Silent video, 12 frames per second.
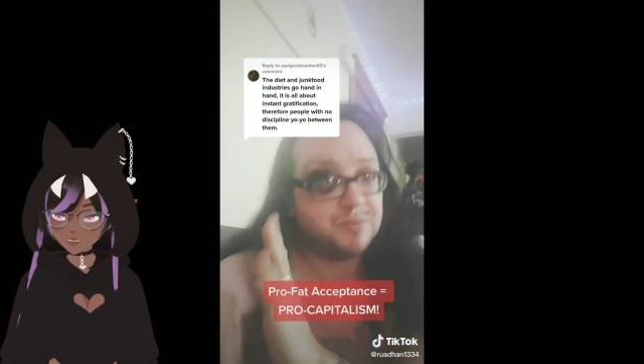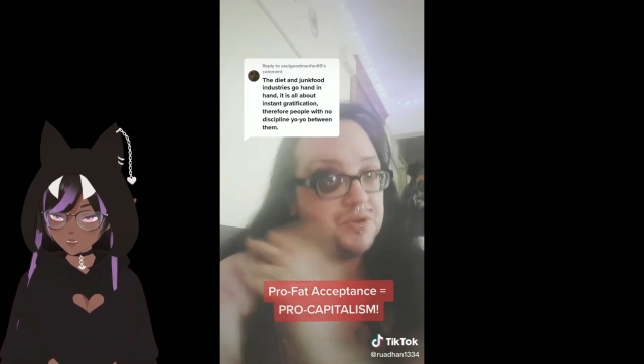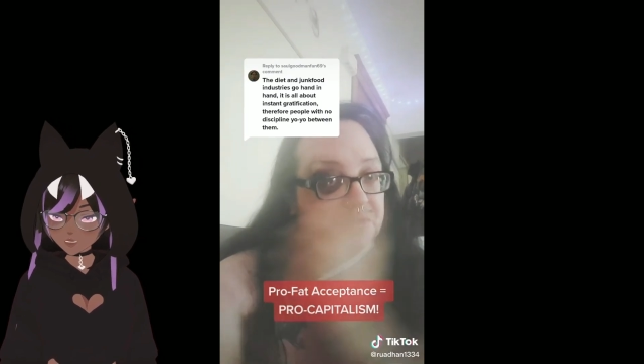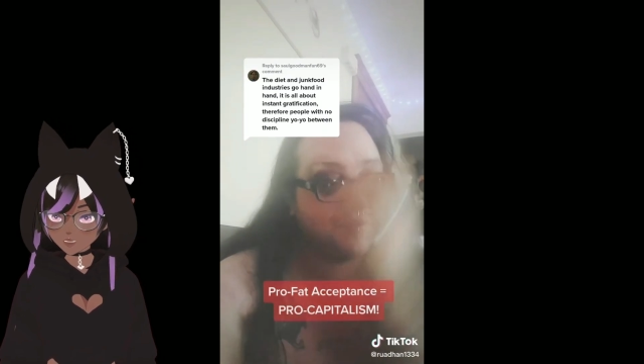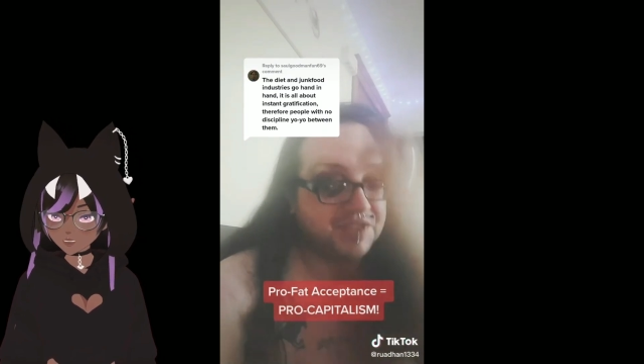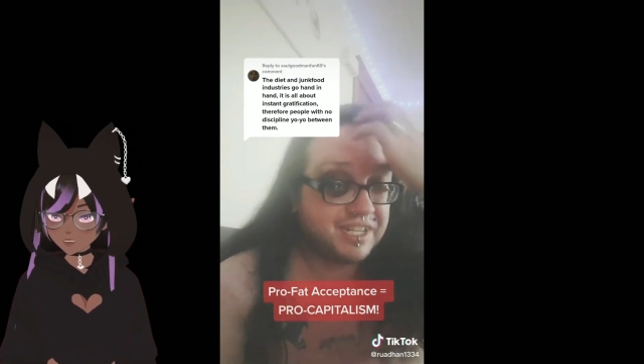
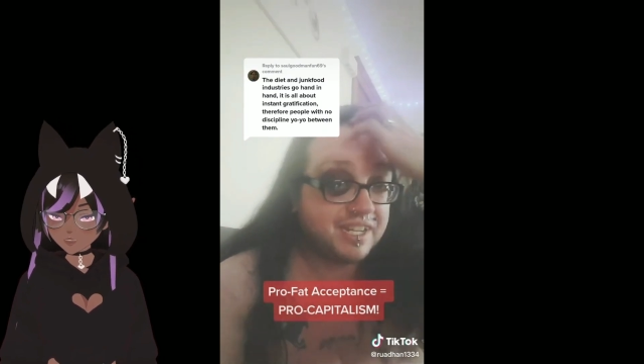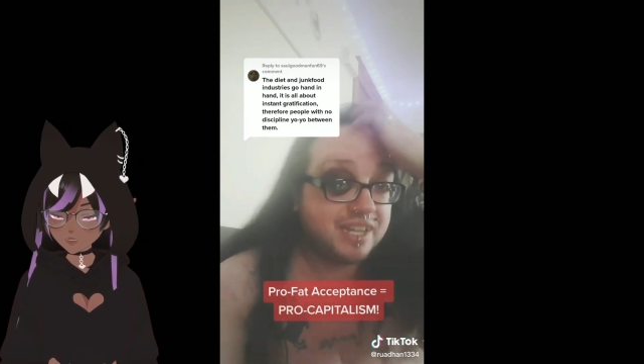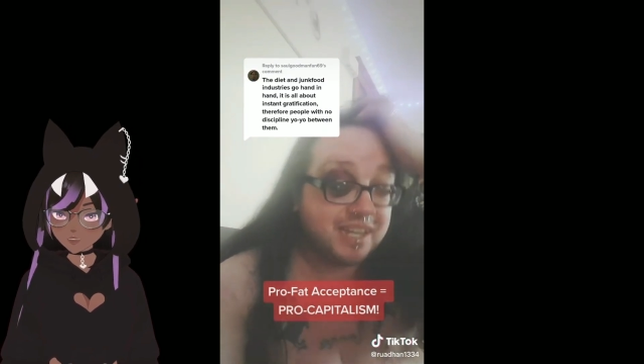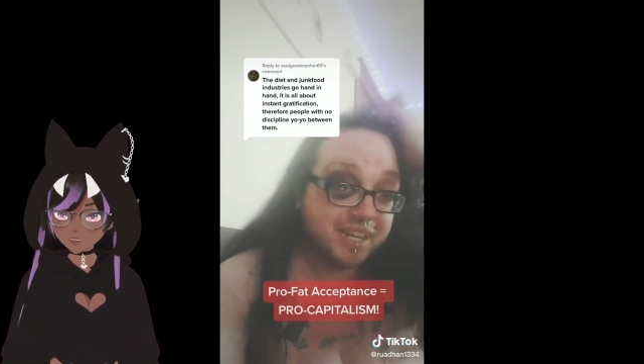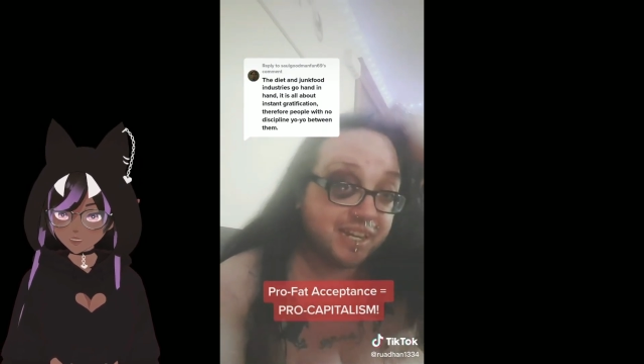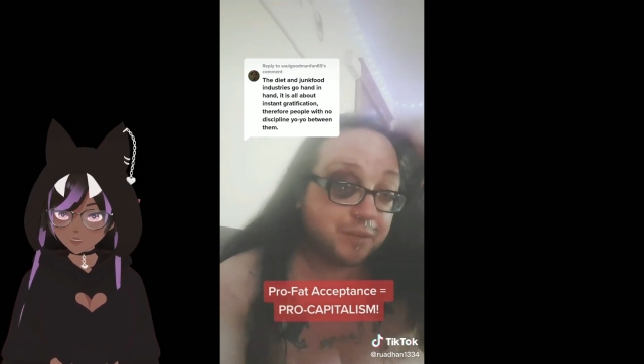moves
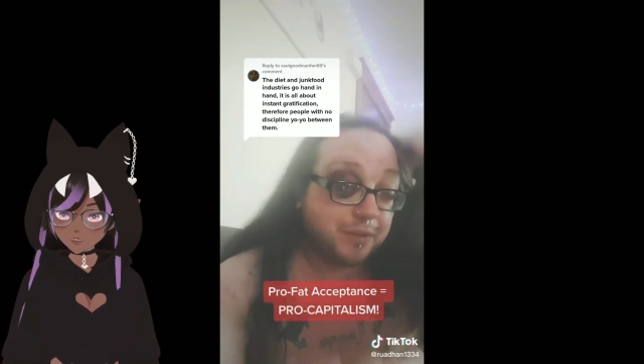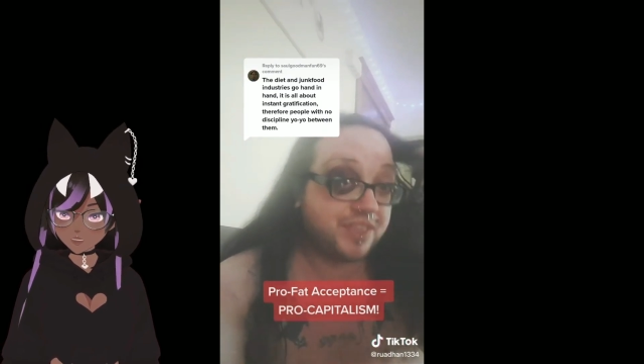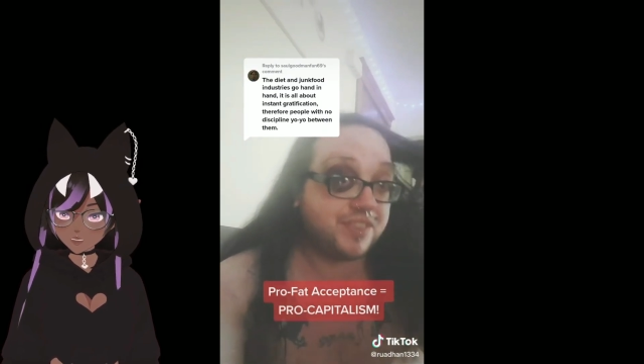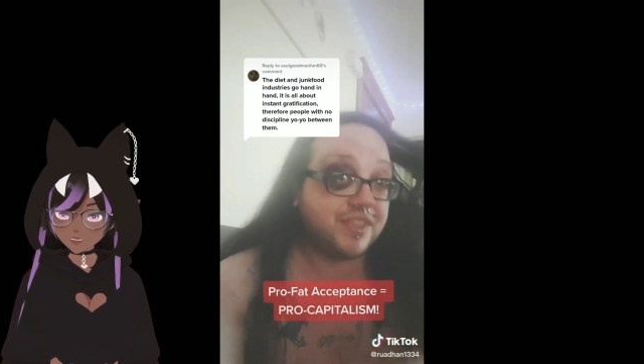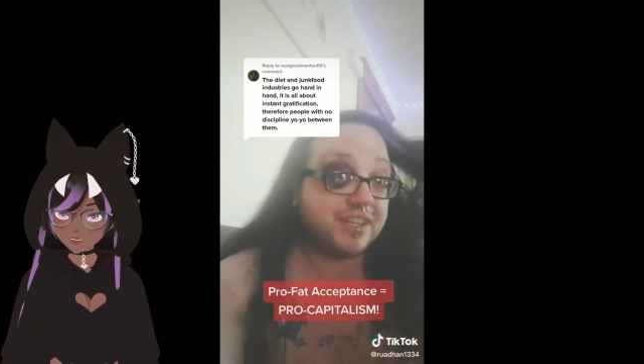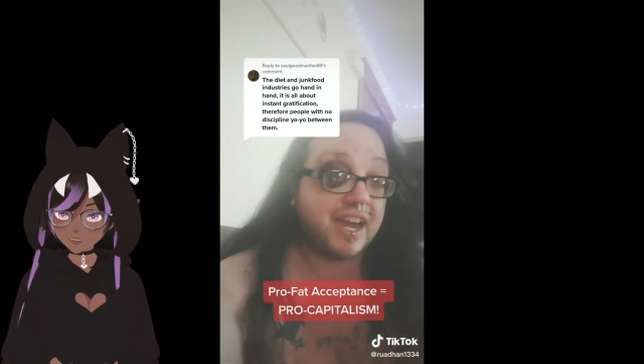
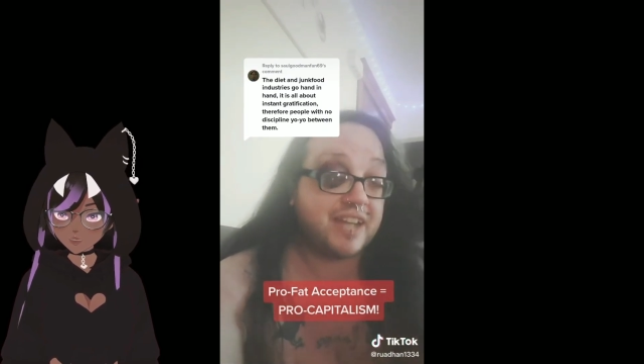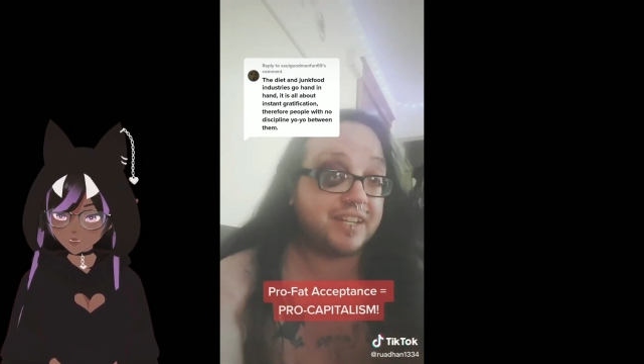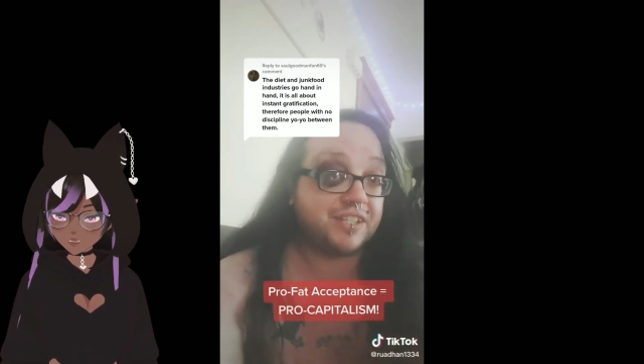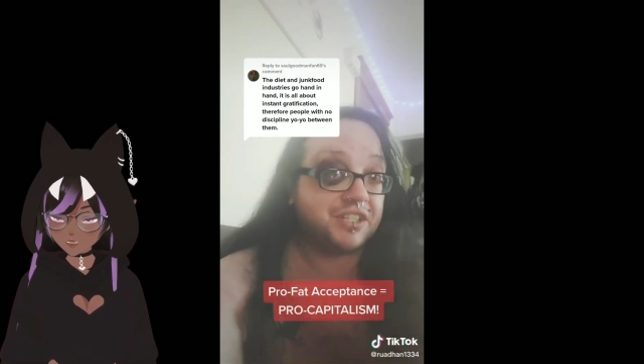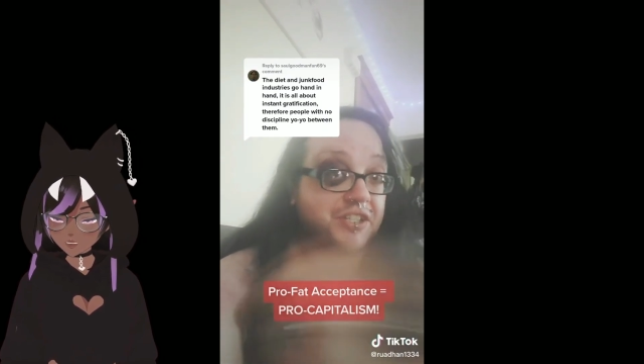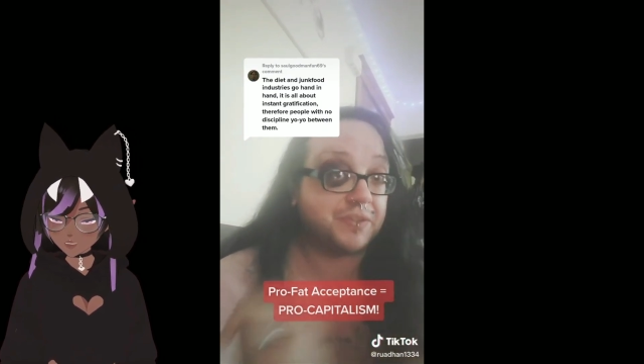within the diet
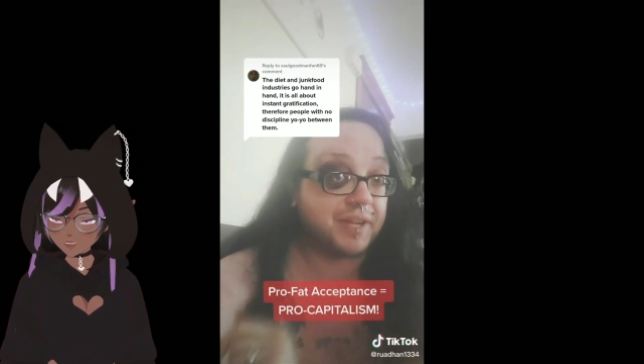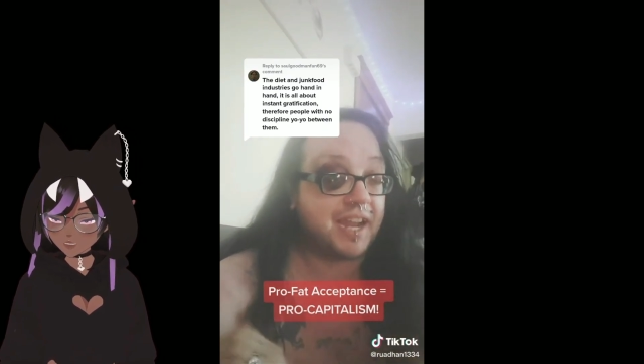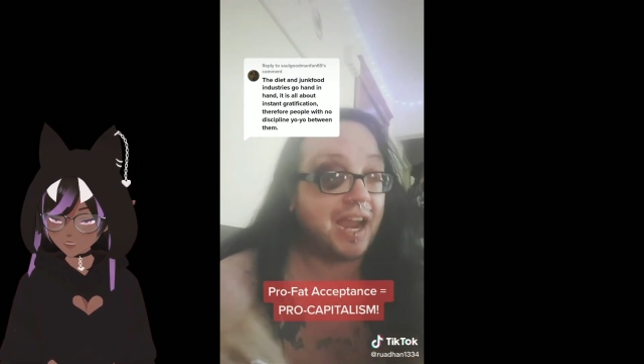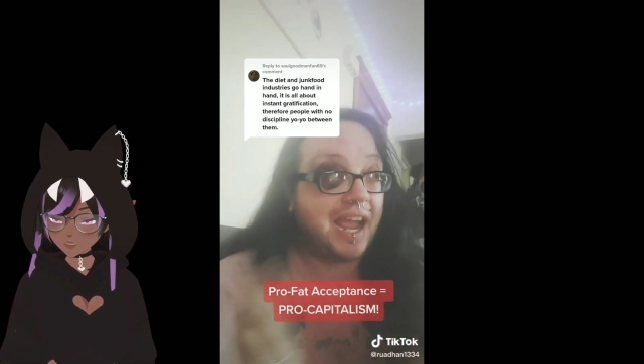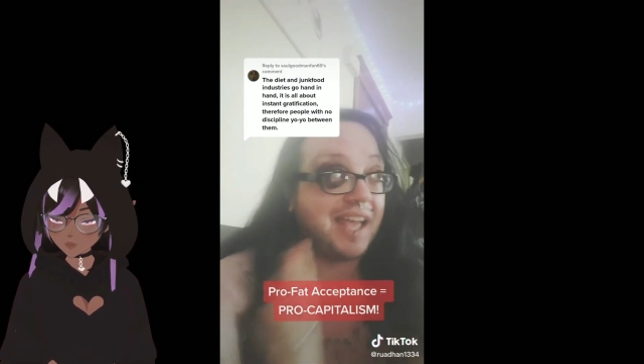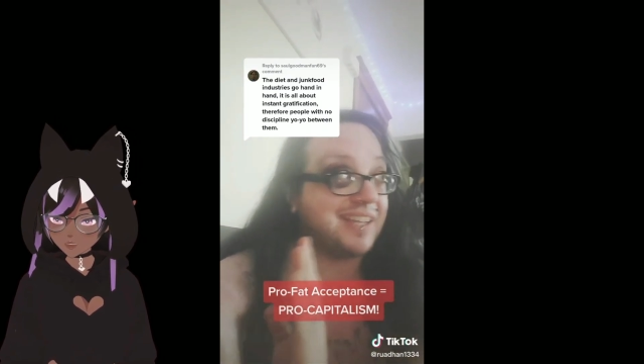industry.